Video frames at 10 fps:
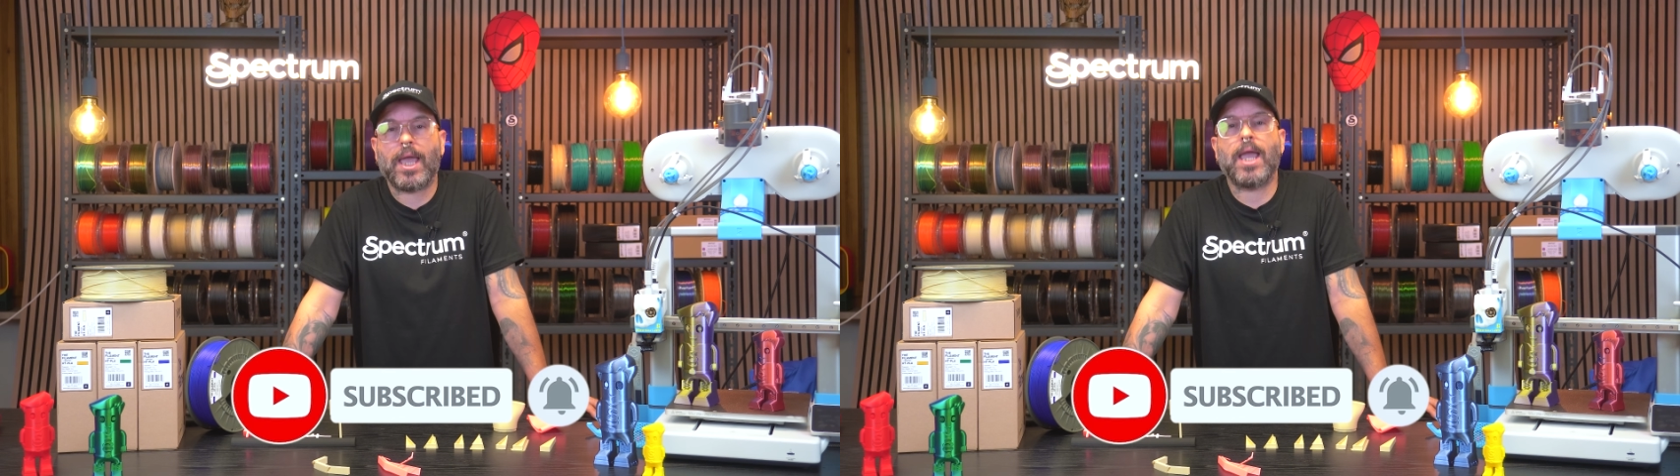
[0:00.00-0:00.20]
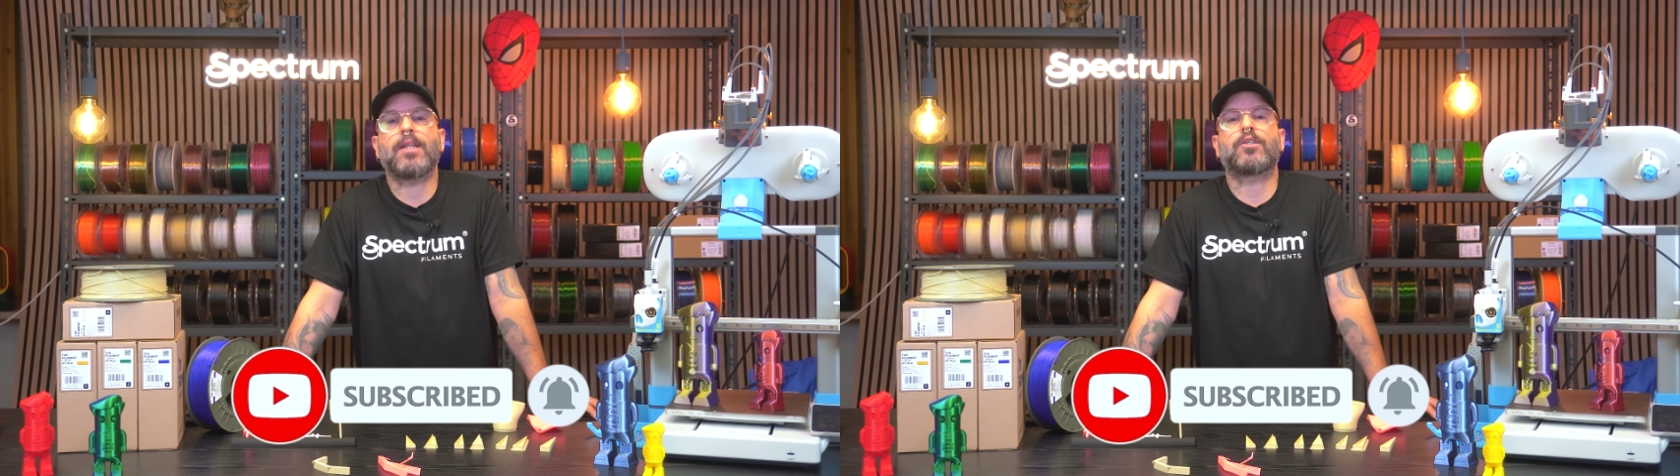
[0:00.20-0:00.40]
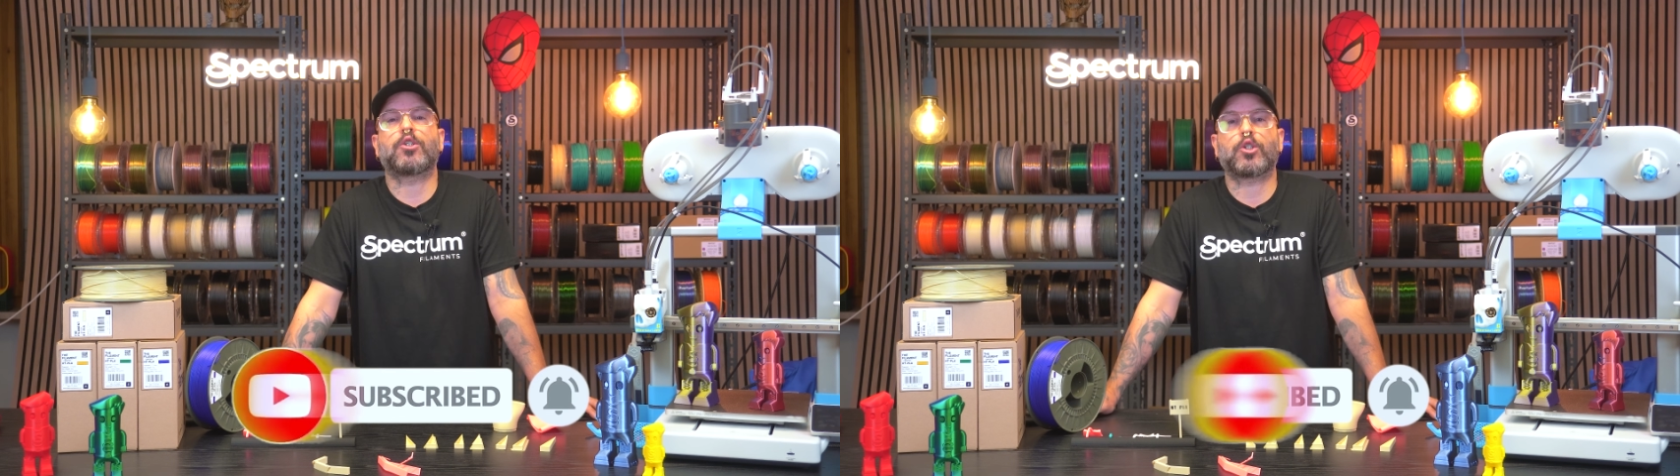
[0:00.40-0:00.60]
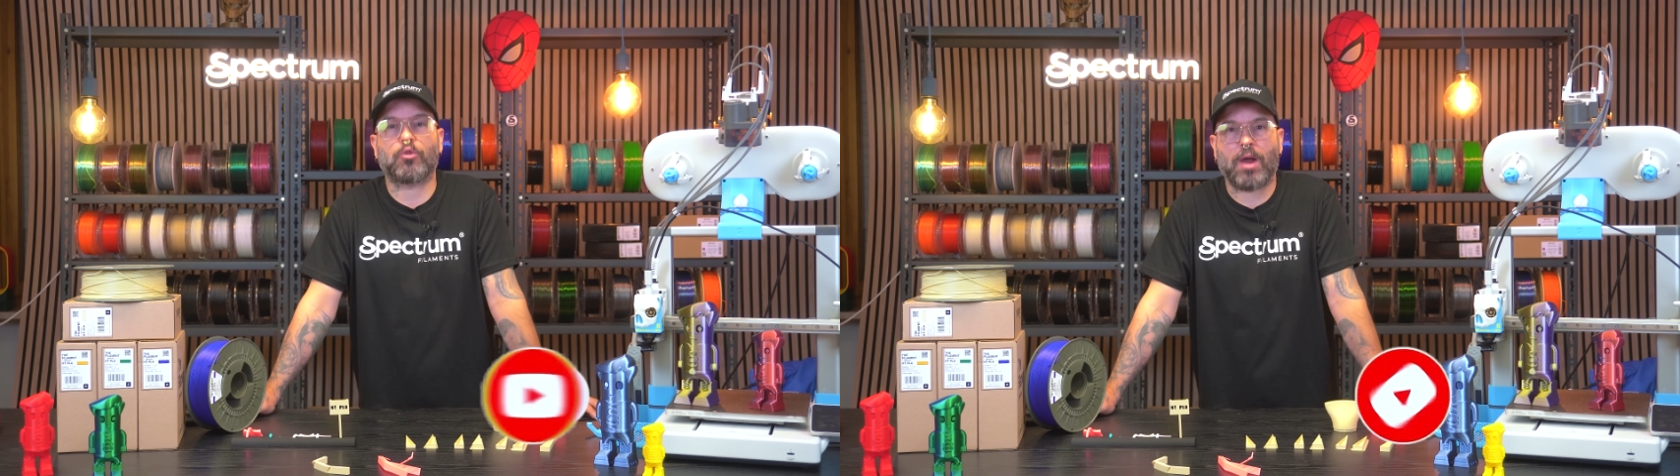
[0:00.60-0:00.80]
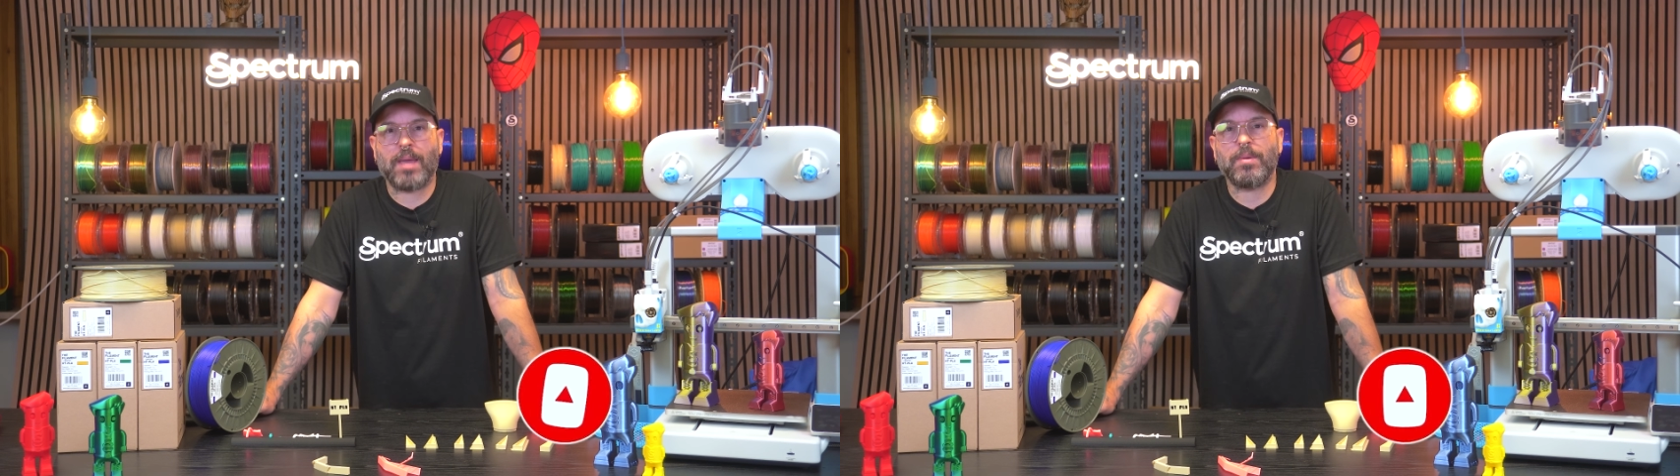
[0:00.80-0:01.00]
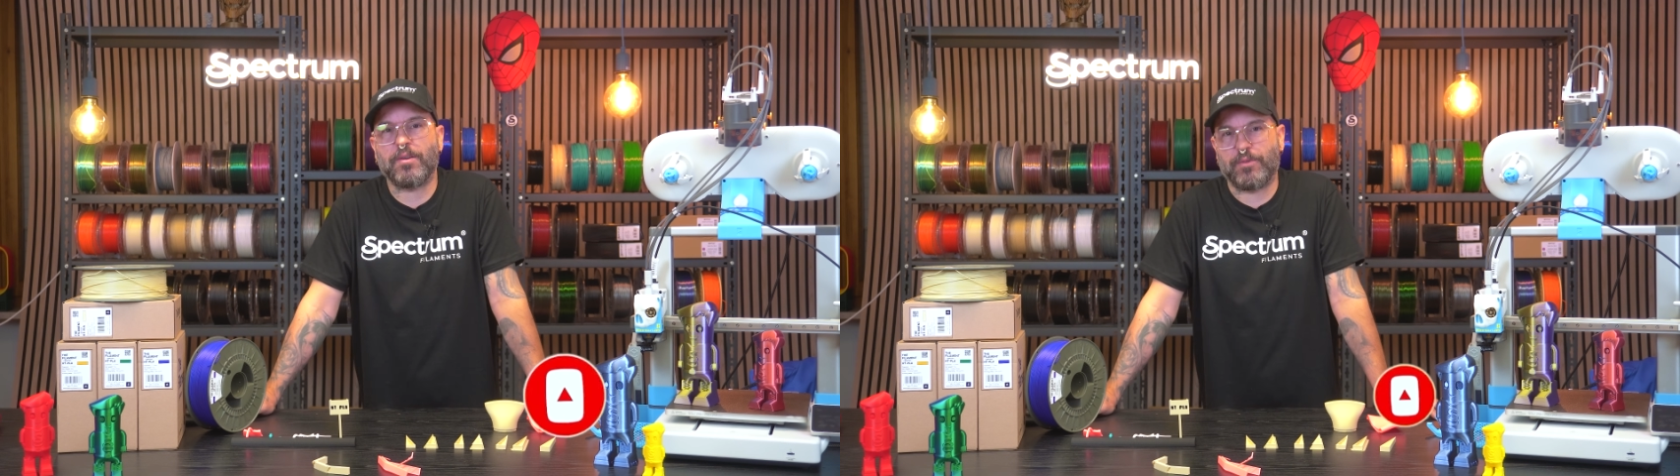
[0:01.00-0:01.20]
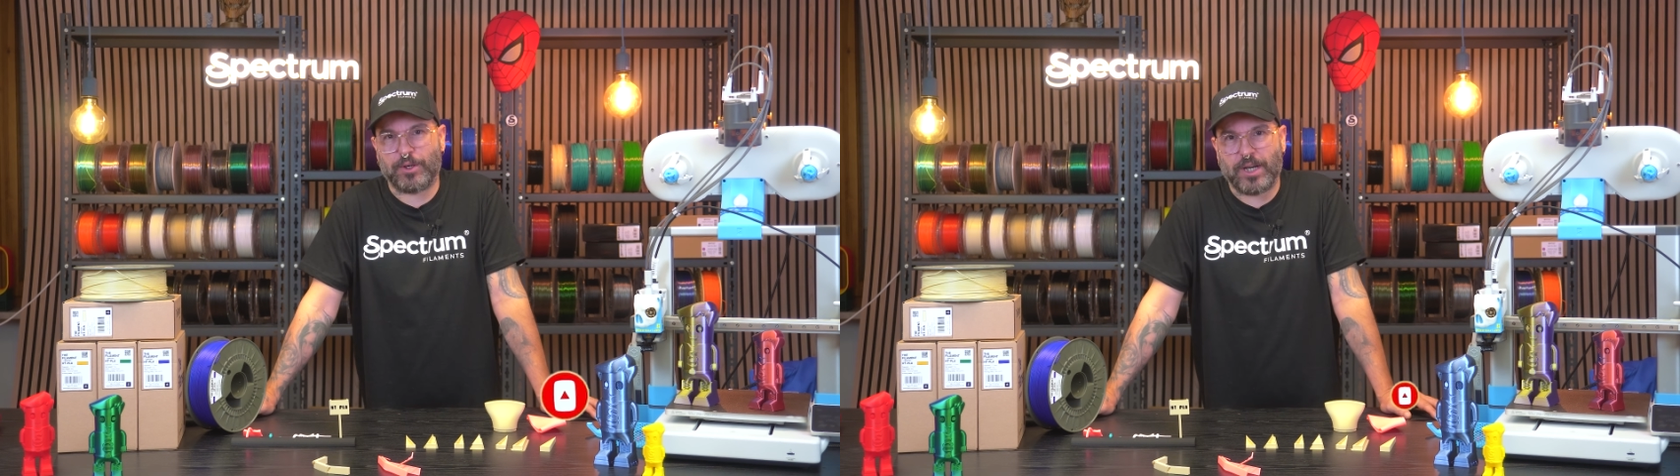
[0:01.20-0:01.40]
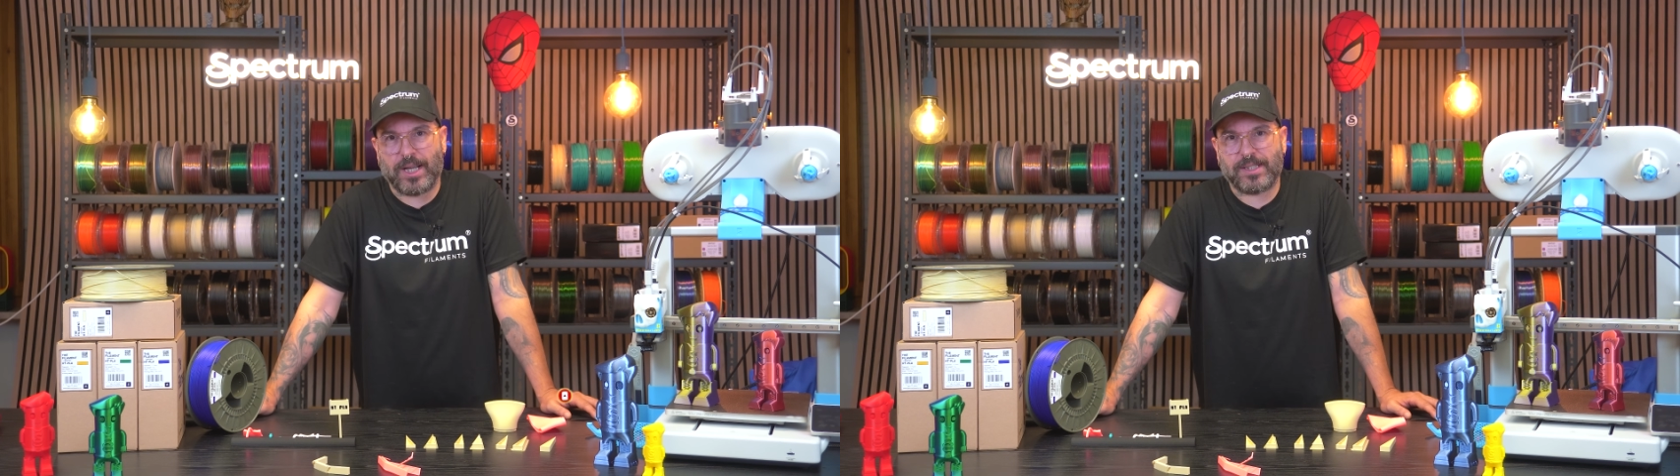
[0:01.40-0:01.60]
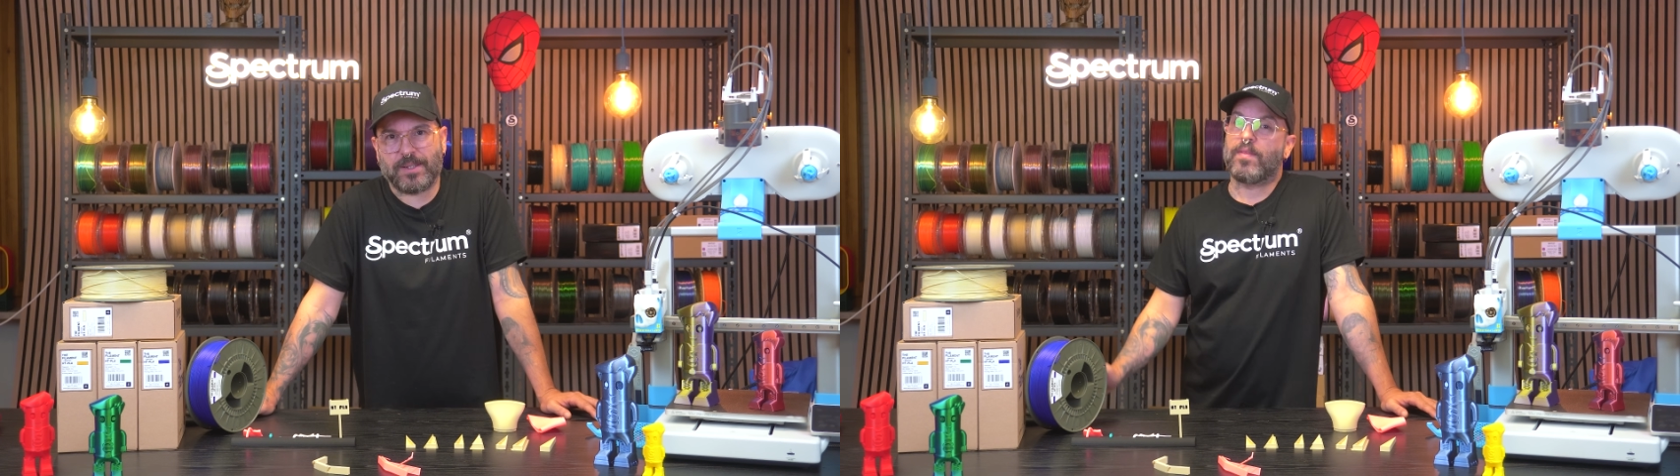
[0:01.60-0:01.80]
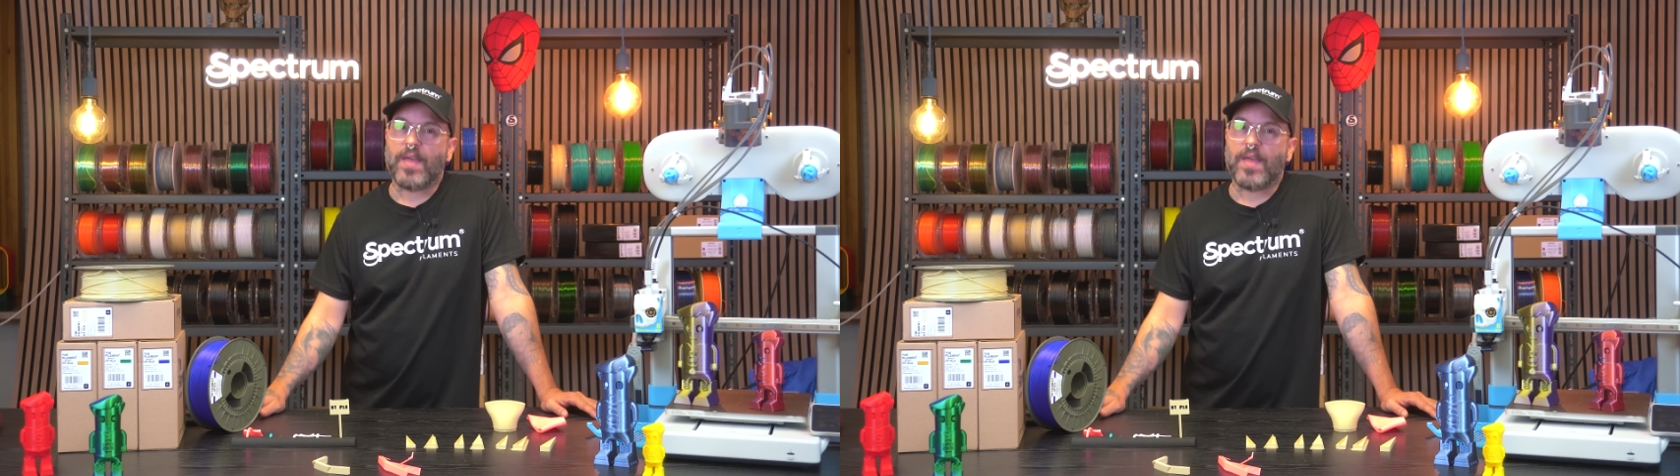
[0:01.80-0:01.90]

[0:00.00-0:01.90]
and subscribe if you're not.